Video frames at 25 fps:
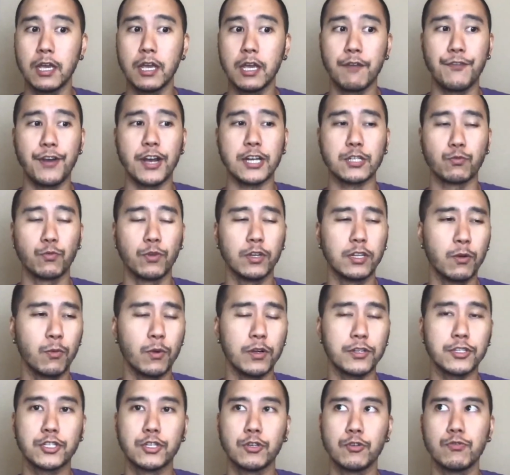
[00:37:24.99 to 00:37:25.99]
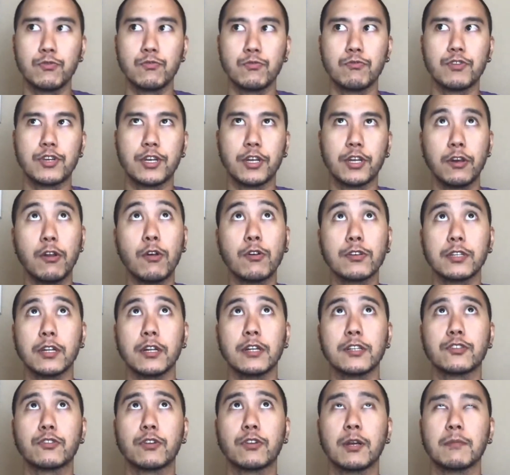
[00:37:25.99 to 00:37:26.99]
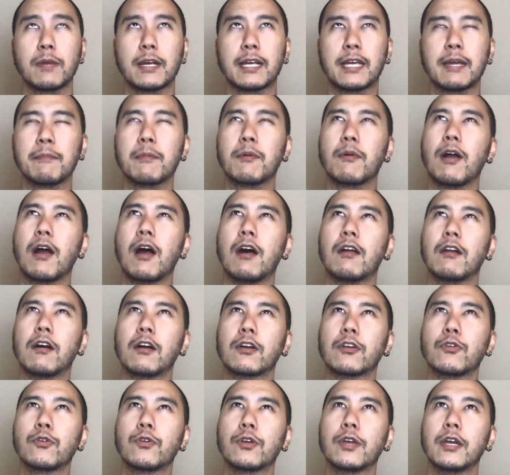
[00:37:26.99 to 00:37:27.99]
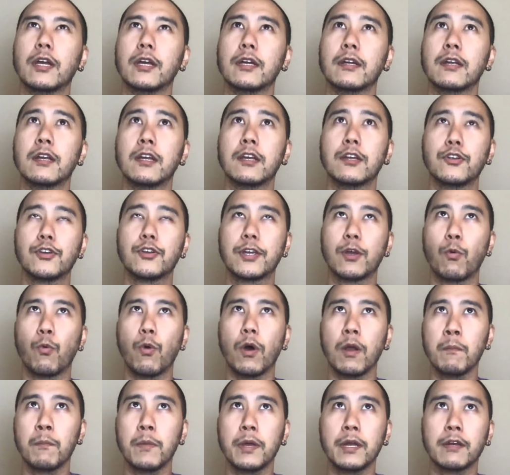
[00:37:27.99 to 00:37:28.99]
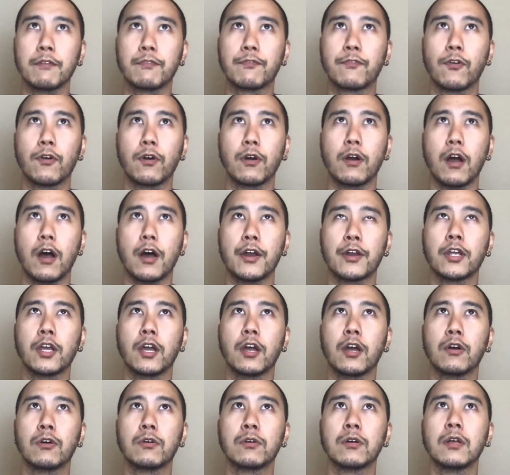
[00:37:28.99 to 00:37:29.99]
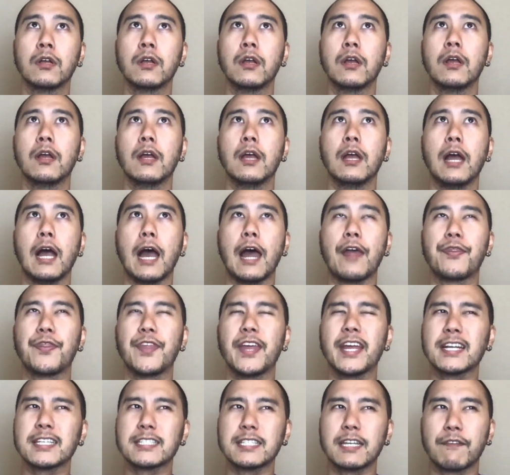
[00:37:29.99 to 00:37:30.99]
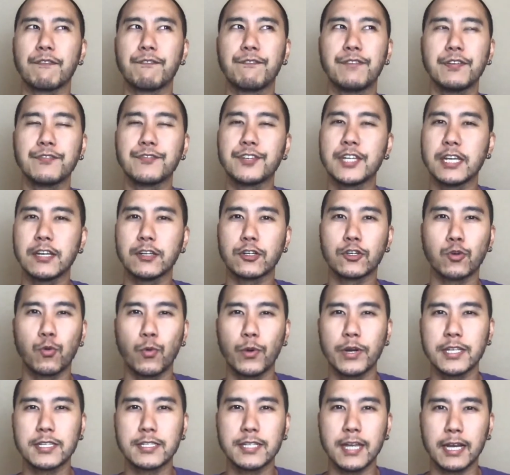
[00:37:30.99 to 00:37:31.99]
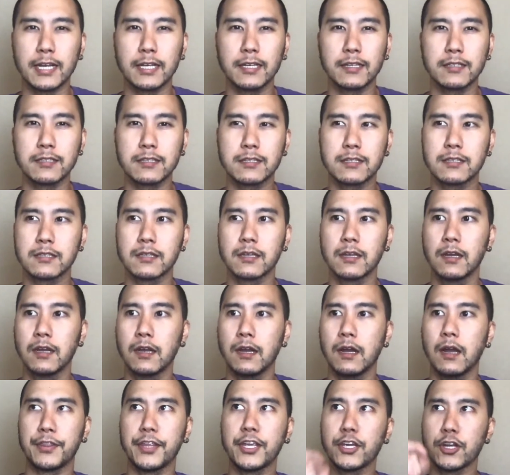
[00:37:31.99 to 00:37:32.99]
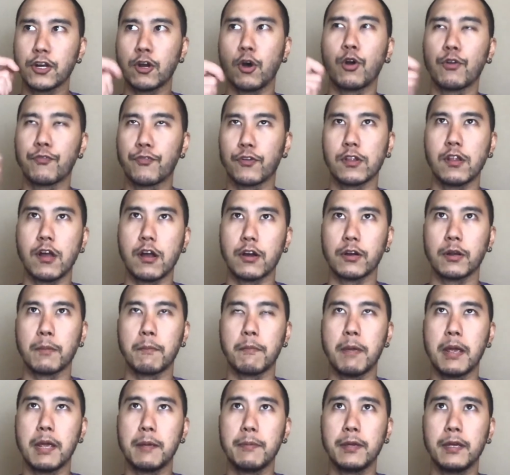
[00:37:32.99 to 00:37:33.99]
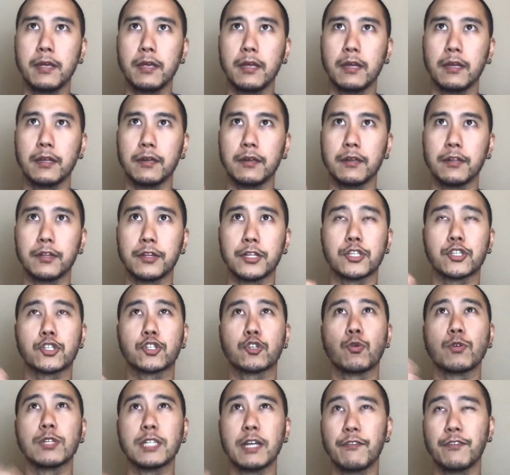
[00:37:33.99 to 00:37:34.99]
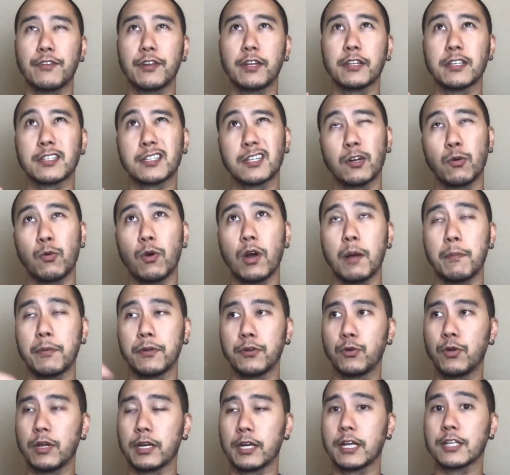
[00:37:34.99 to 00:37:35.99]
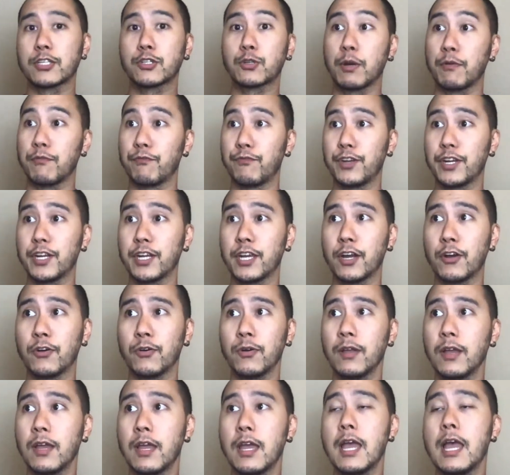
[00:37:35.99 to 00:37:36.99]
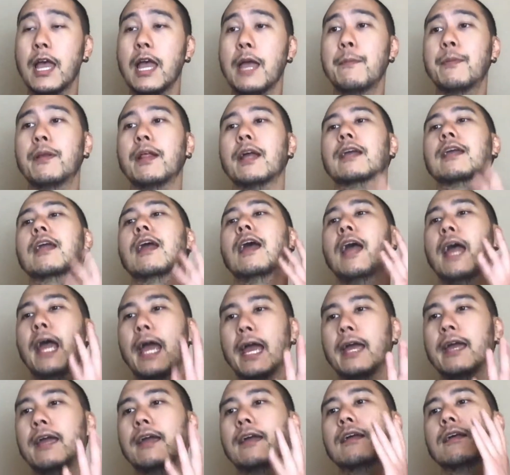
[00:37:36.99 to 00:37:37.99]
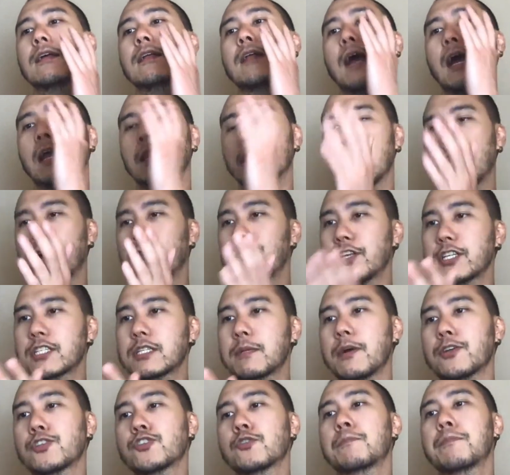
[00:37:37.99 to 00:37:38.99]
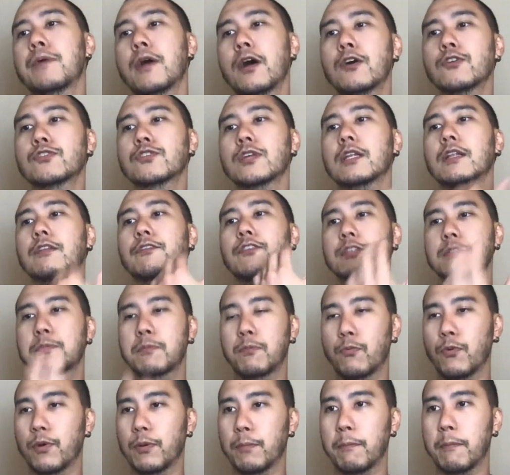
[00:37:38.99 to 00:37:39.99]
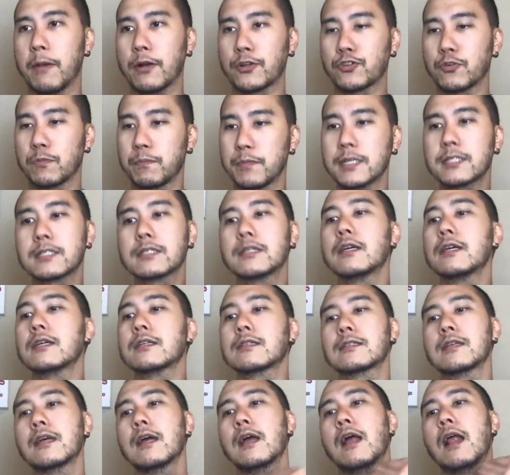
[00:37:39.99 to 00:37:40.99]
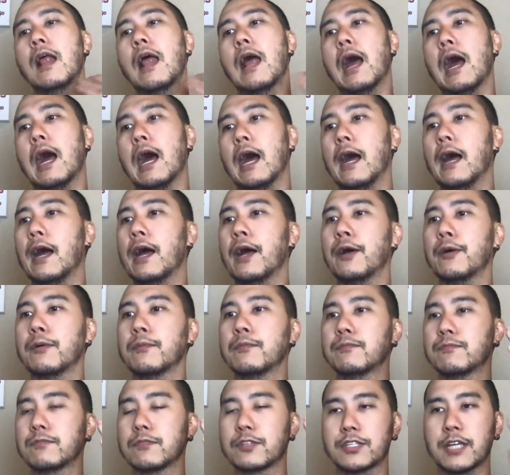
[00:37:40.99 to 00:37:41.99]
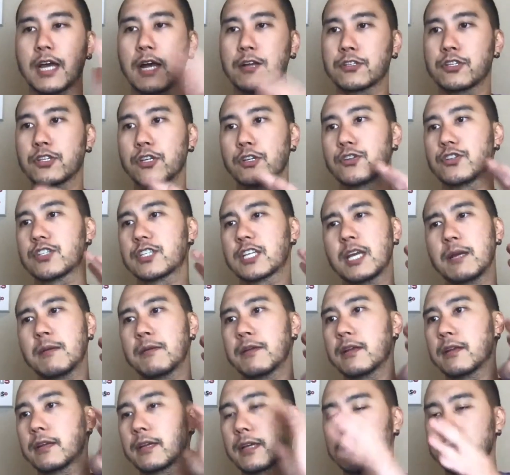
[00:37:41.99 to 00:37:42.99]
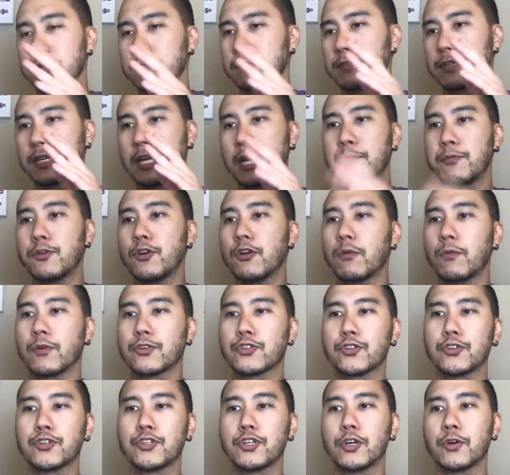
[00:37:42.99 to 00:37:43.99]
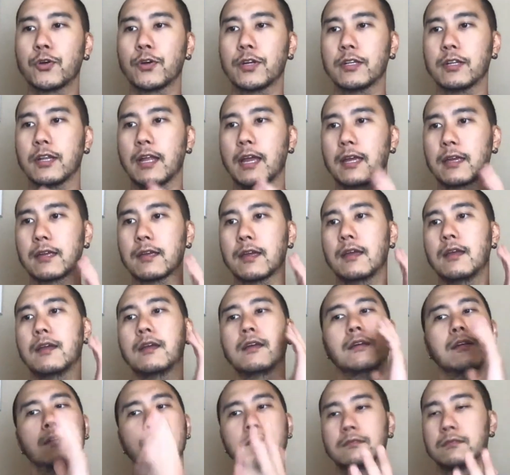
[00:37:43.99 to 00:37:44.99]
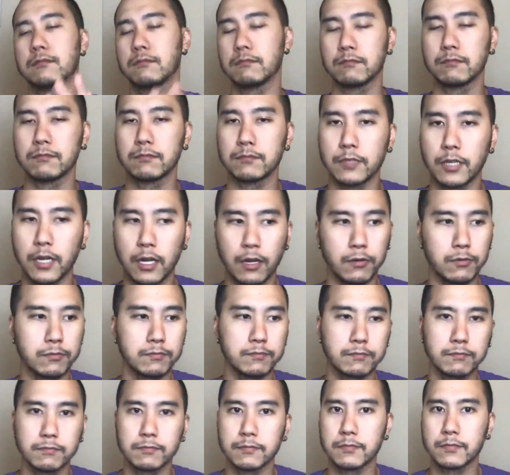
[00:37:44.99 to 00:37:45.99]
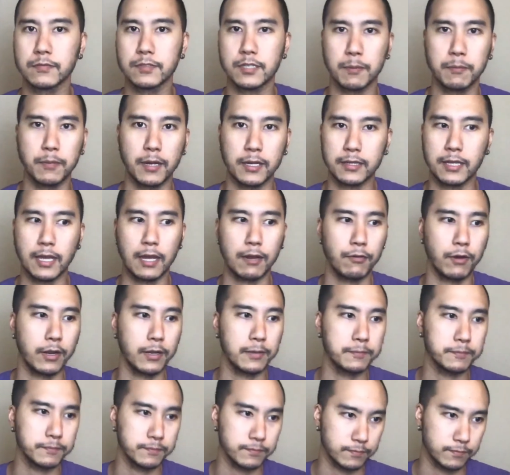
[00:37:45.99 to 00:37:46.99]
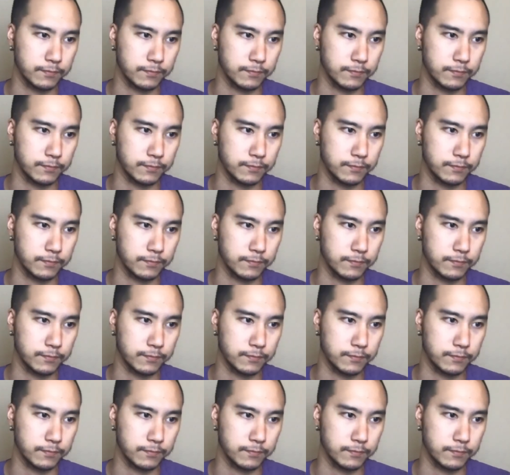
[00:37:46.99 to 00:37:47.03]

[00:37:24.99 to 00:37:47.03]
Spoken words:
If you guys really want to, you can do this on Instagram. I can't remember how long you get. You get 1 minute for audio. I think it's like 15-20 seconds. But I think you can hold it for longer. Maybe in stories, I haven't done this in a while, but do like an Instagram video and be like, hey, I love this about your post. I love this about your business. Shout out to you. Just keep doing what you're doing. Like, something like that, right?